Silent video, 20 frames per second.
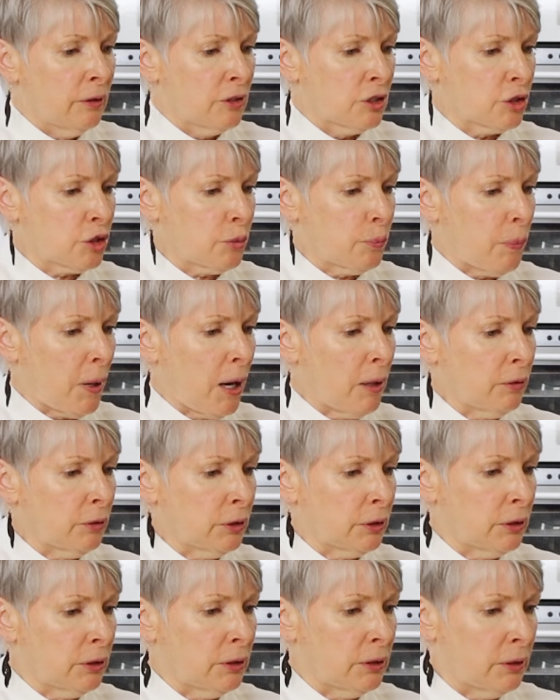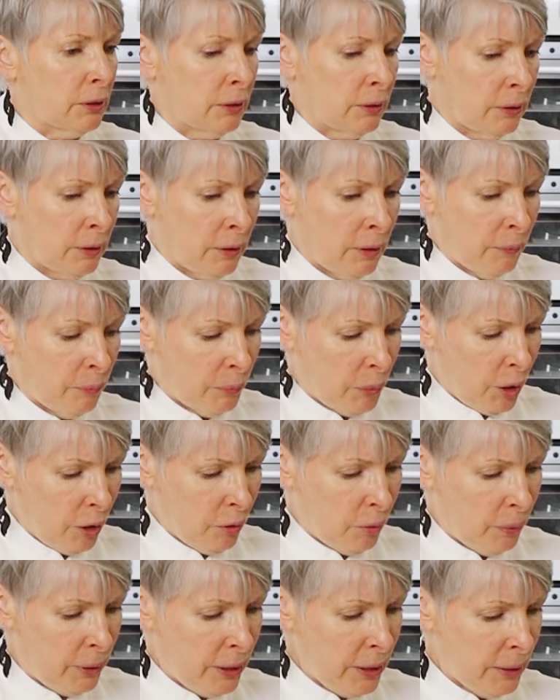sprouted
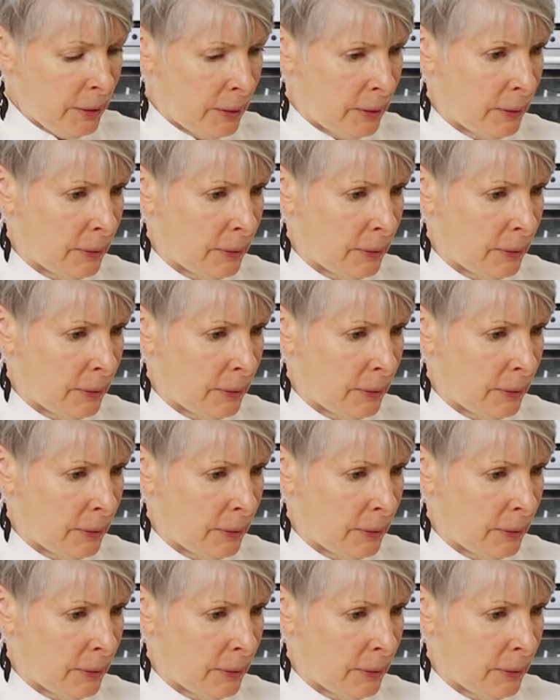buckwheat,